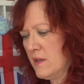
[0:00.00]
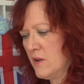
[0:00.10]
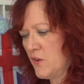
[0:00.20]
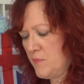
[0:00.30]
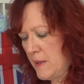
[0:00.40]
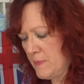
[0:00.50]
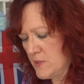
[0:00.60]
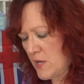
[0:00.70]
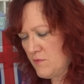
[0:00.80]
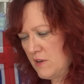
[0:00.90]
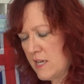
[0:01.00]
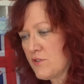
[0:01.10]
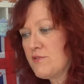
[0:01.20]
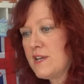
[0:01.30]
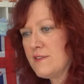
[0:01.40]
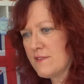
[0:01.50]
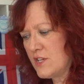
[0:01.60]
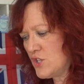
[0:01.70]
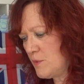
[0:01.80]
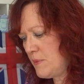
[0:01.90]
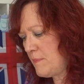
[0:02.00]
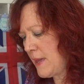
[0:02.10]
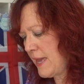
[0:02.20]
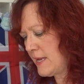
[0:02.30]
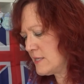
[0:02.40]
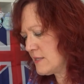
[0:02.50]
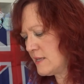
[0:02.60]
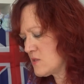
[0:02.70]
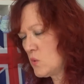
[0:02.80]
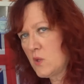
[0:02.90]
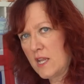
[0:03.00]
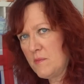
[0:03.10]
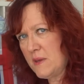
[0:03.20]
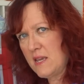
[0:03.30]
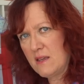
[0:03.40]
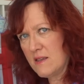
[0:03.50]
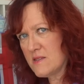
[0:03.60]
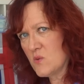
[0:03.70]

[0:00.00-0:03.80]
a lot of people don't really agree that they should be paid, it's all going to be